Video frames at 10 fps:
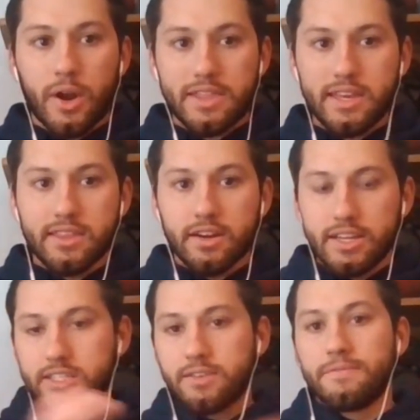think there
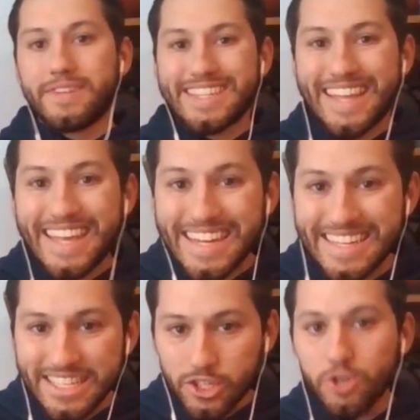is some validity
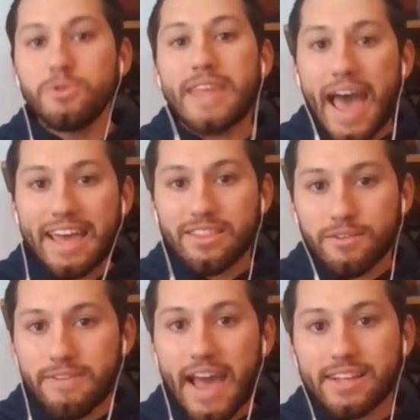to that in the
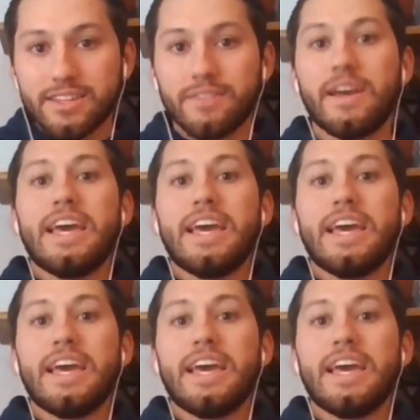fact of